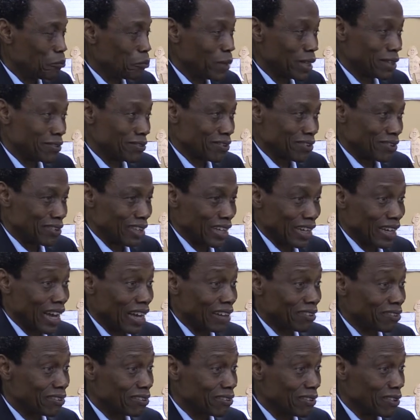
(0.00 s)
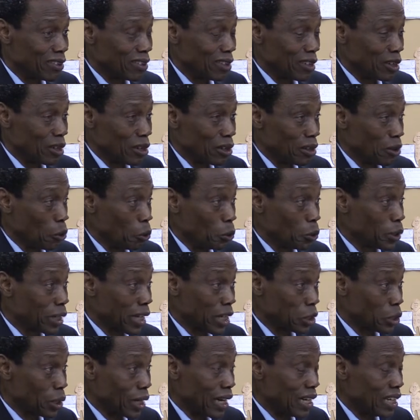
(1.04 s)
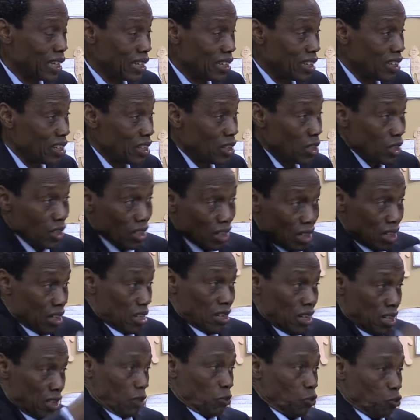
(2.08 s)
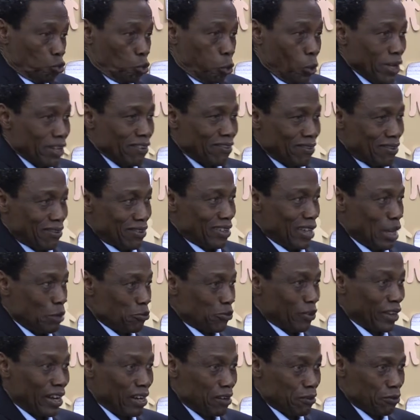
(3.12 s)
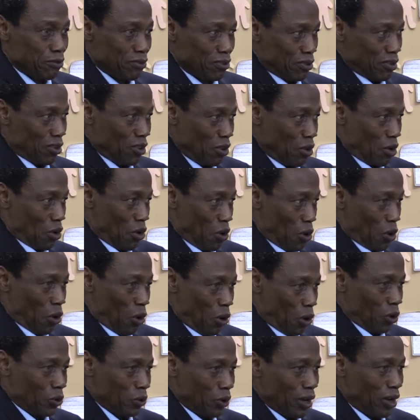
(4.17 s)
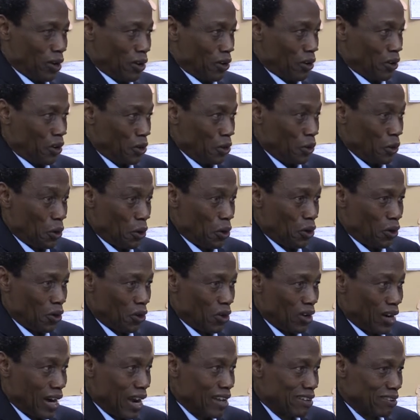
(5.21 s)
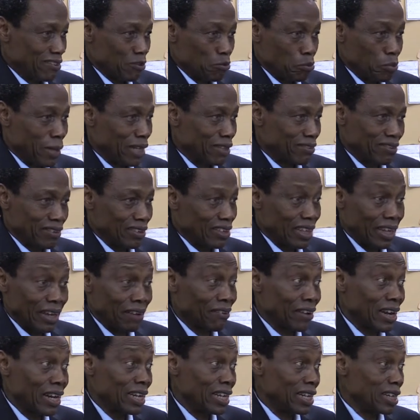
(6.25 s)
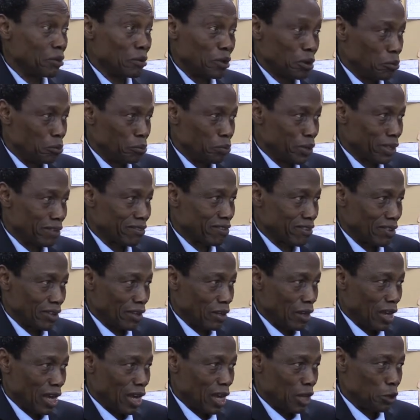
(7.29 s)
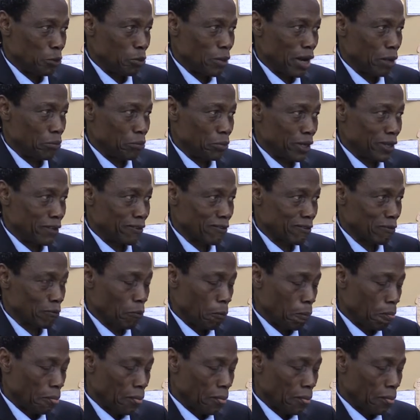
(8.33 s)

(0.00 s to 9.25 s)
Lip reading: but they can occasionally twist themselves on your hands, but they rarely beat human beings.